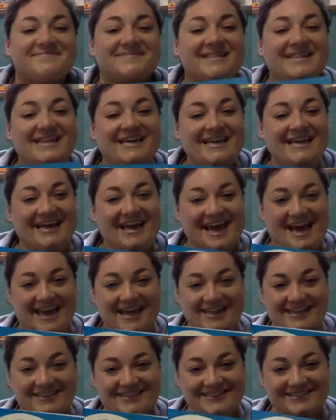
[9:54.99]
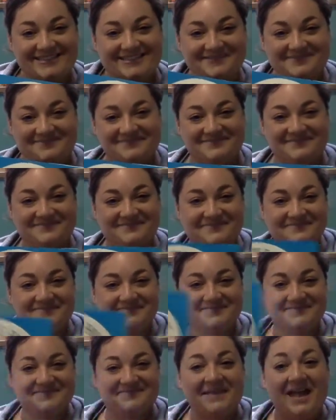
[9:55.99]
The end.
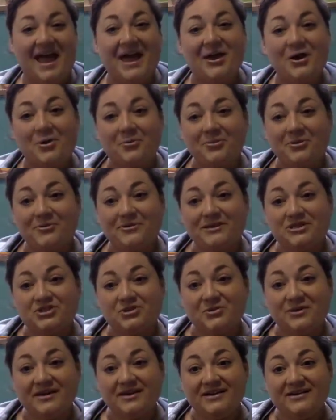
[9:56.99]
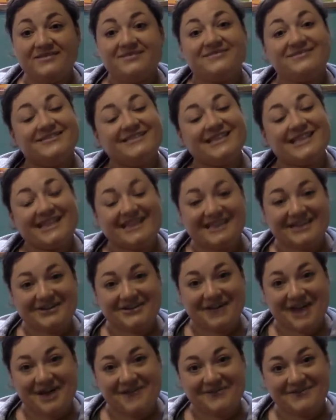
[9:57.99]
I hope you enjoyed The Little
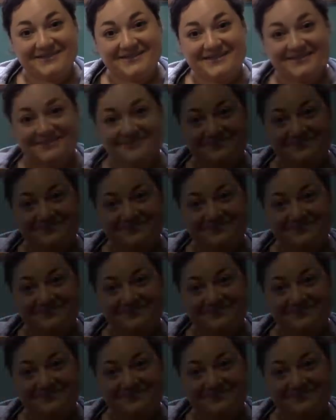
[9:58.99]
House.